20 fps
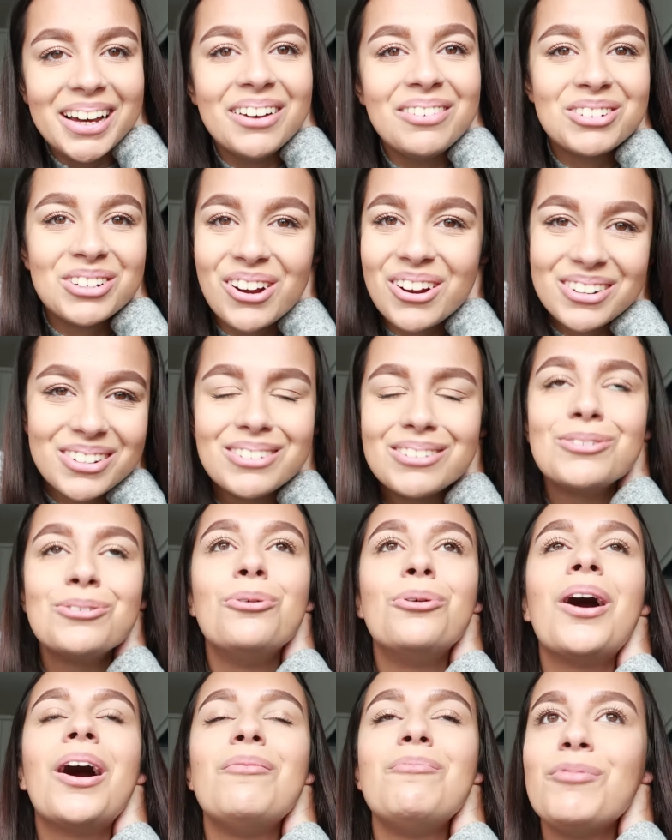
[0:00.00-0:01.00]
I'm trying to
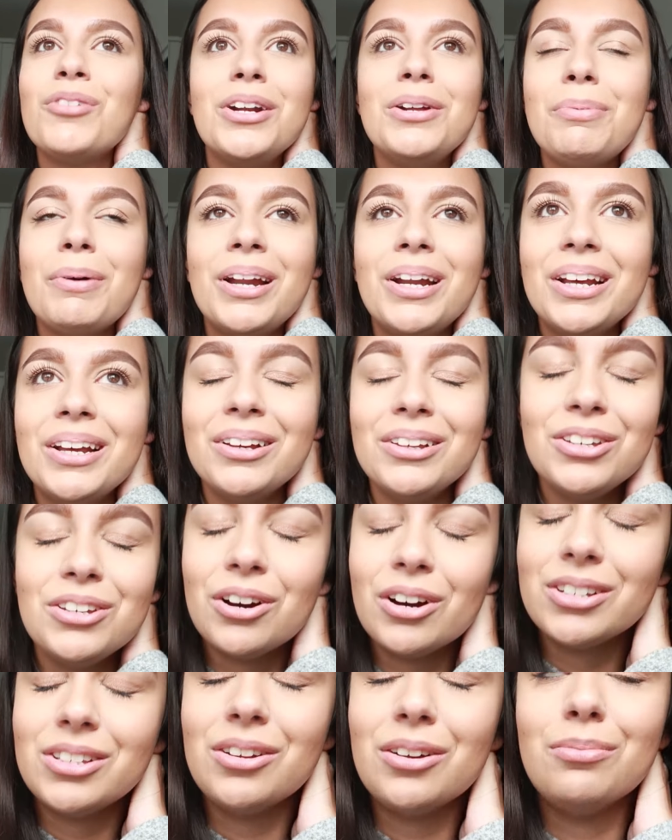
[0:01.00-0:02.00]
talk, I'm really bad at, you
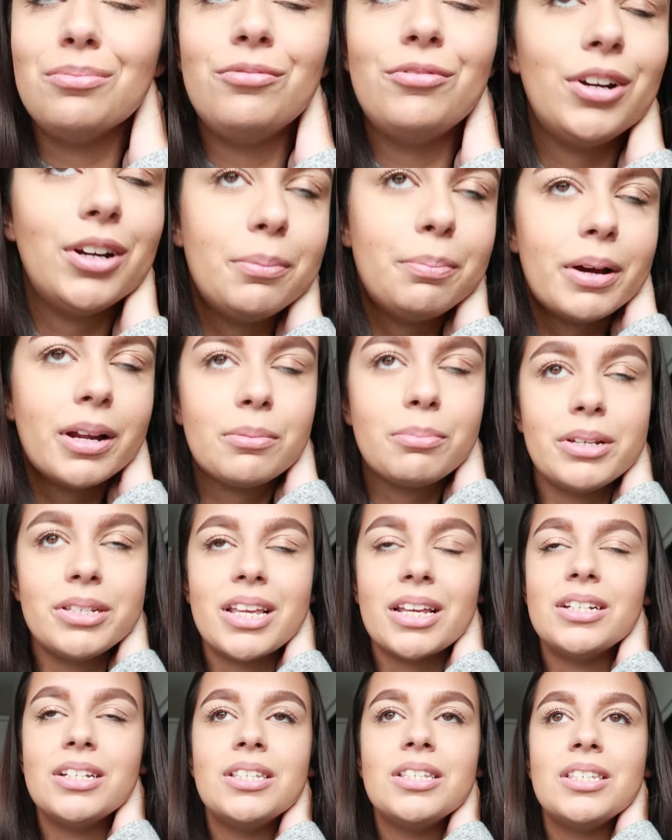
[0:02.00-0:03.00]
guys know I'm really bad at my
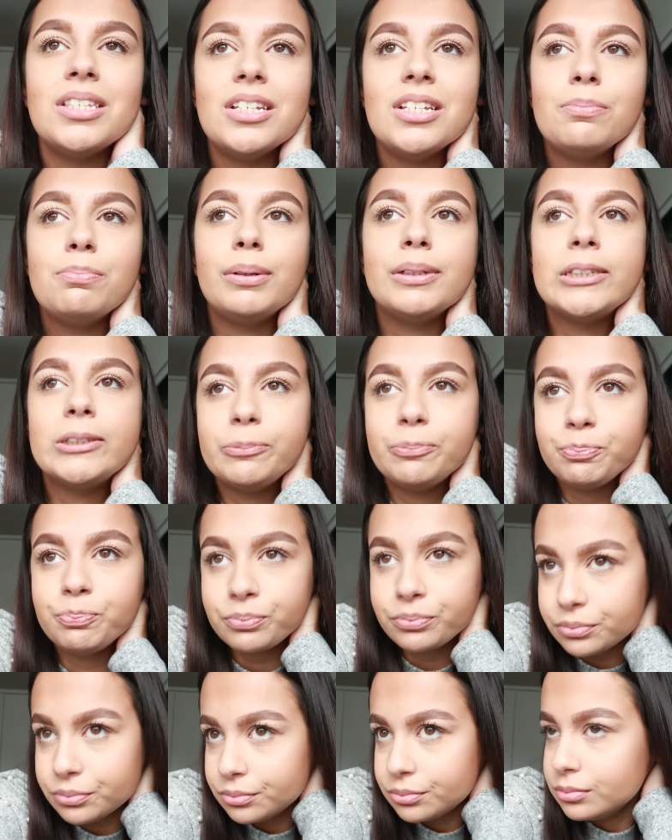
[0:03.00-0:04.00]
sentences, but
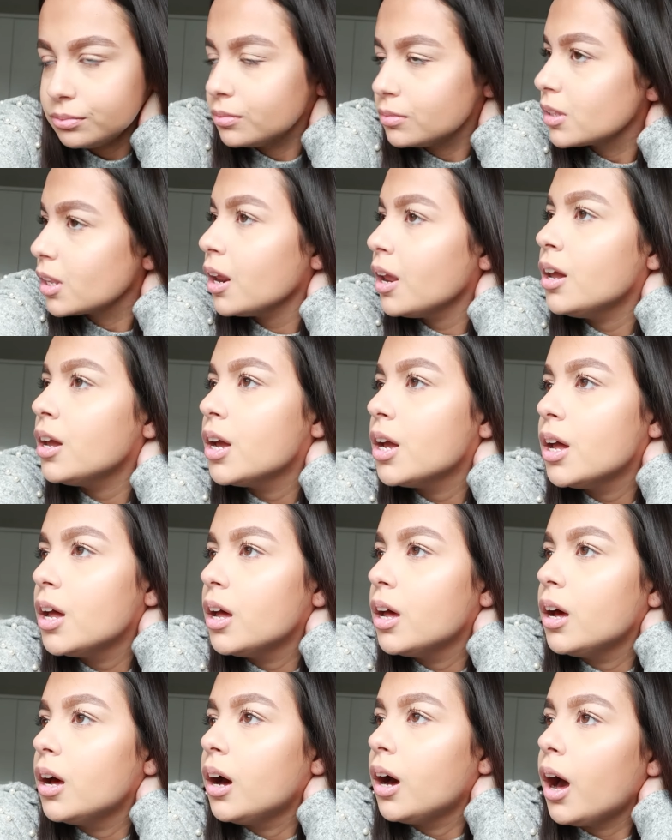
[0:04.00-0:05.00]

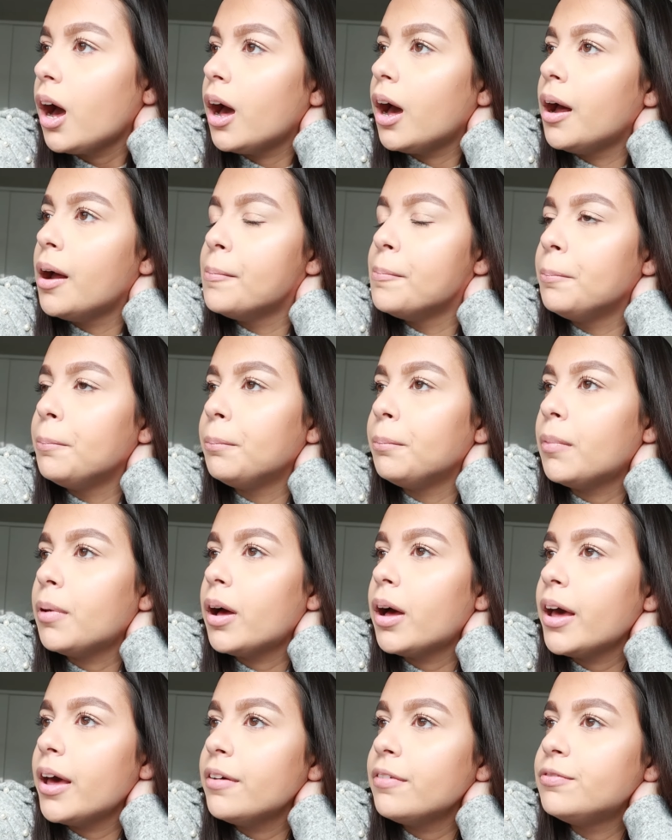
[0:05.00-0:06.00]
um,
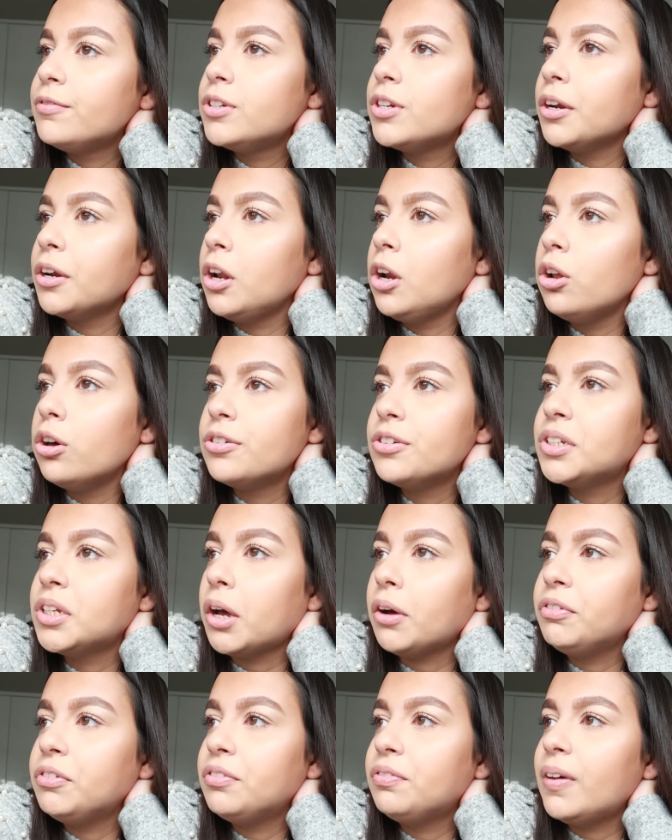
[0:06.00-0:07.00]
I've done a lot of
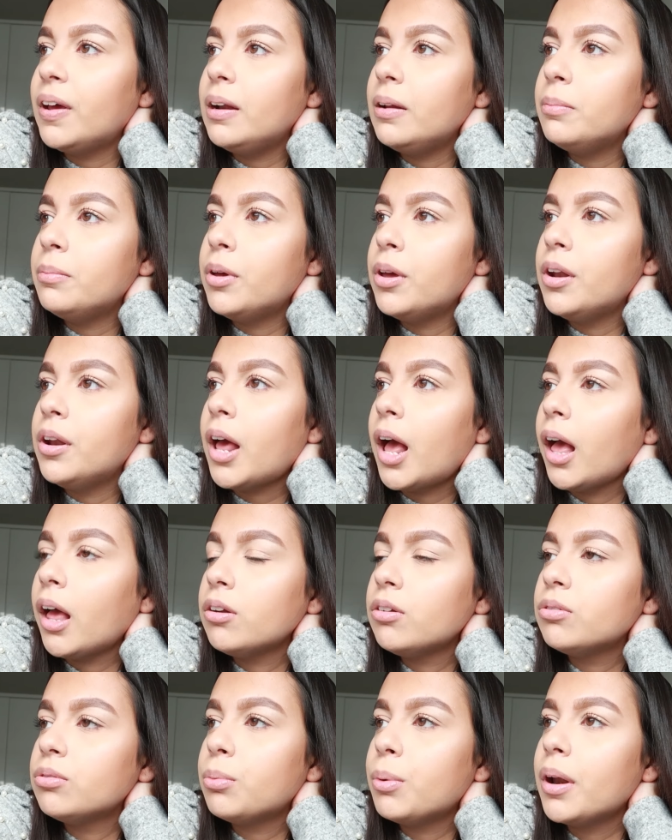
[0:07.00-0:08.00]
self-development
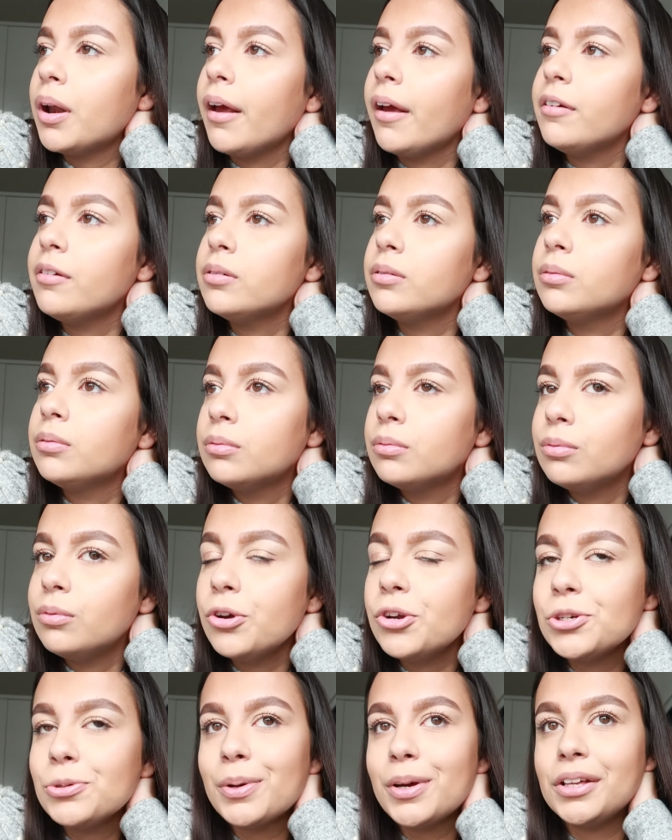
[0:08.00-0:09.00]
and when I
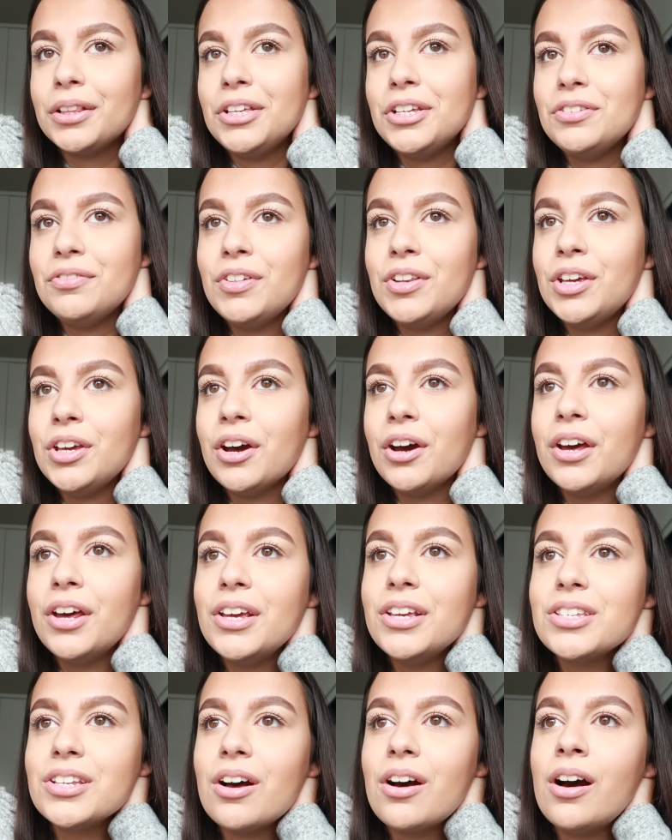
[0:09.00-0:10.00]
watch back these
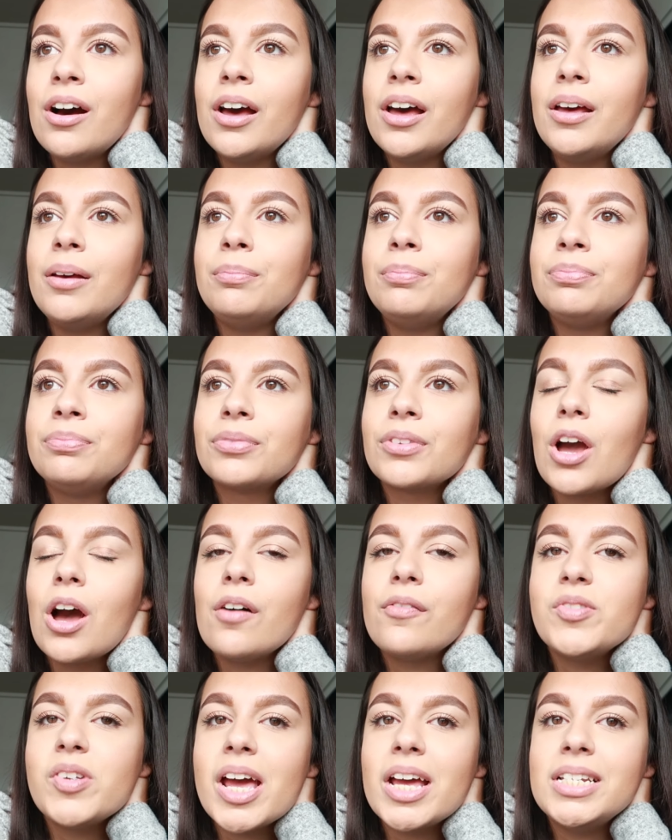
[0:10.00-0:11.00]
videos um,
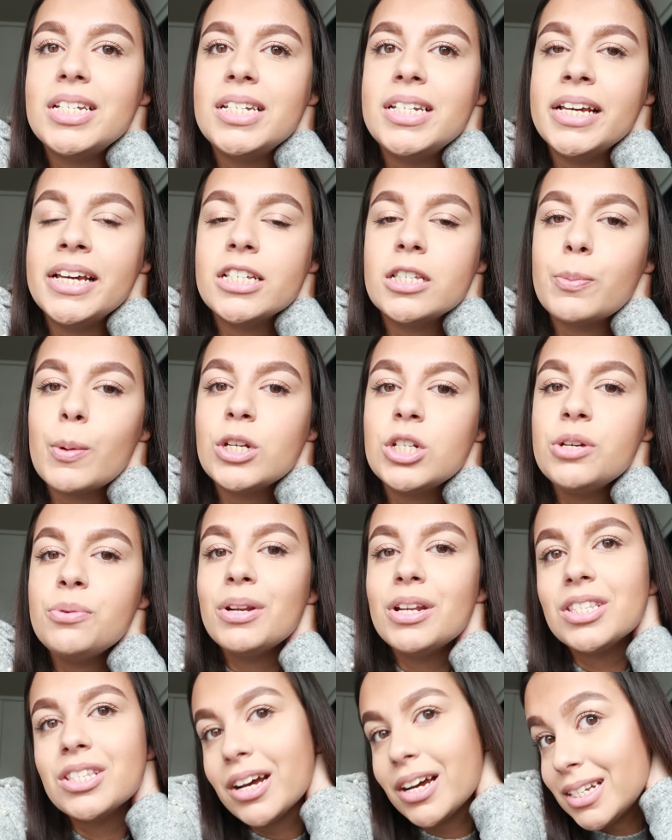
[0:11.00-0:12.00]
after editing, especially
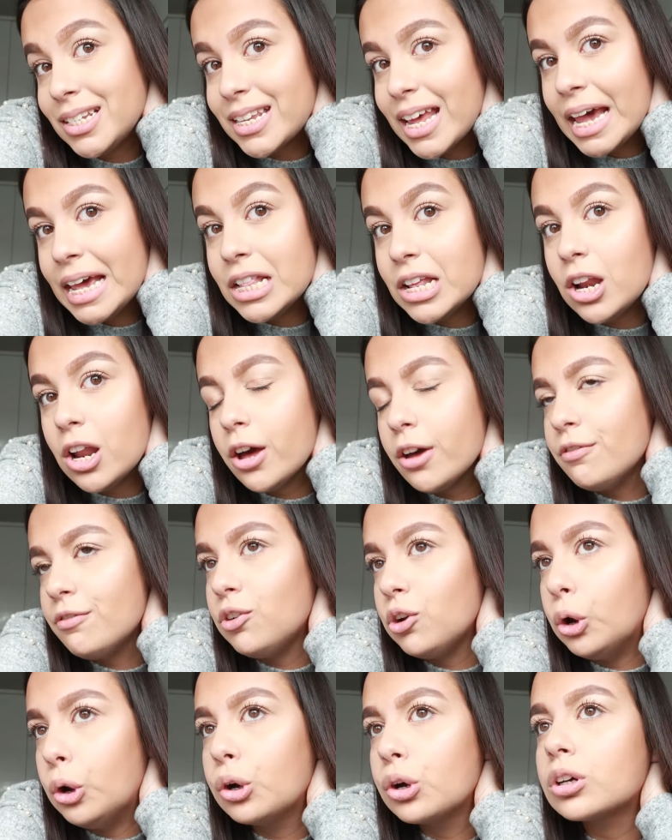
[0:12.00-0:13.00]
when it's like a day in the life
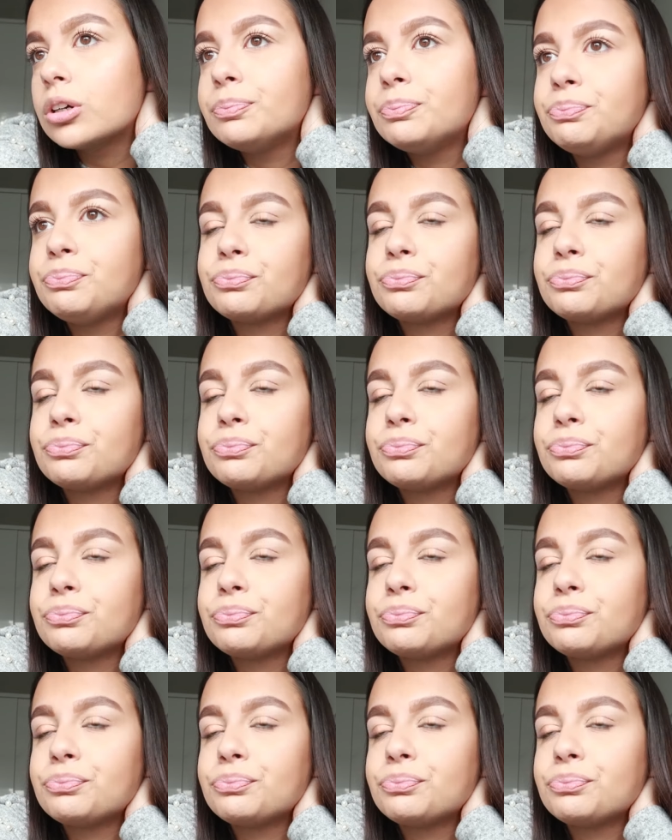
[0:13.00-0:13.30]
vlog,